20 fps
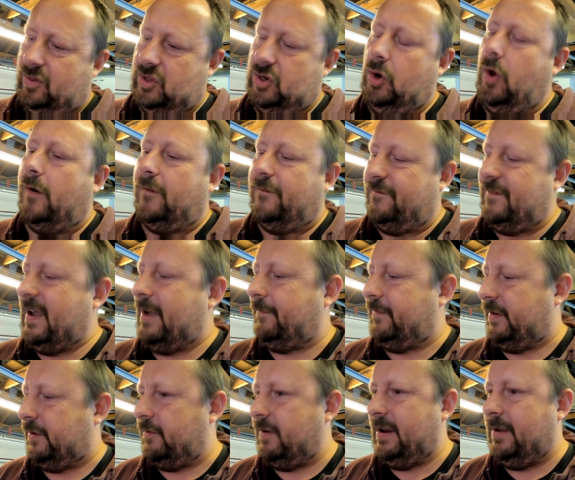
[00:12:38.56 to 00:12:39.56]
a lot of
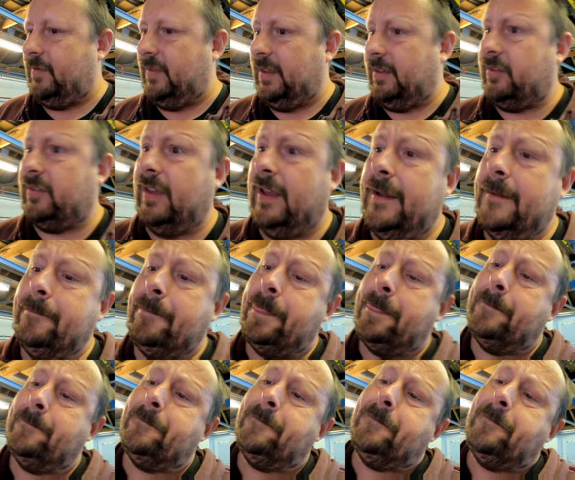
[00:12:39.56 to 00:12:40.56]
faffing around this.
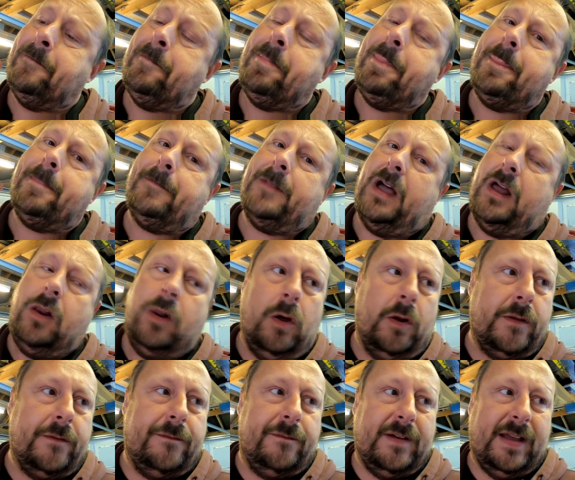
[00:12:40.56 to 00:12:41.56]
A
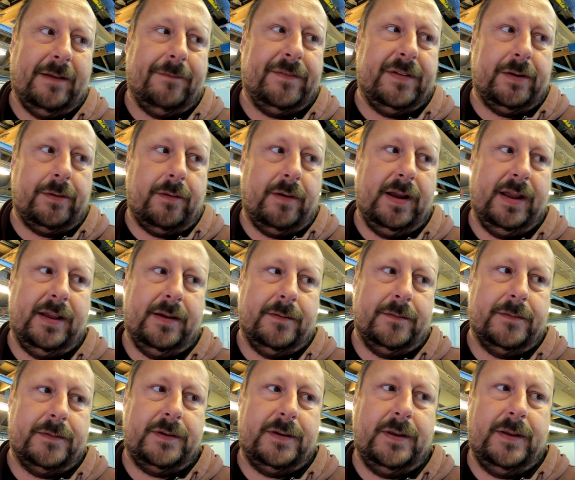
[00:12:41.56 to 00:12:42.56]
lot of faffing
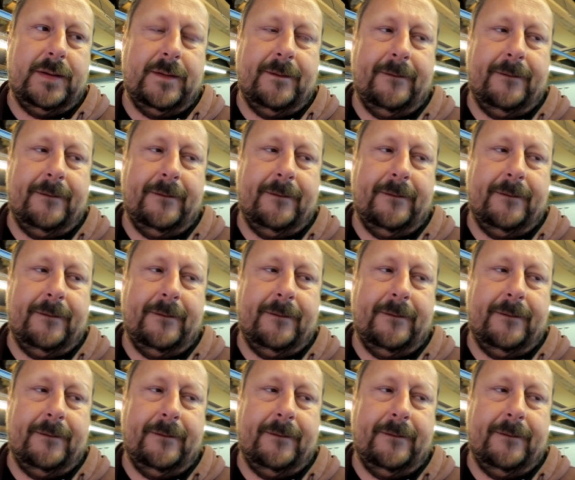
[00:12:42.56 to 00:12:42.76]
around.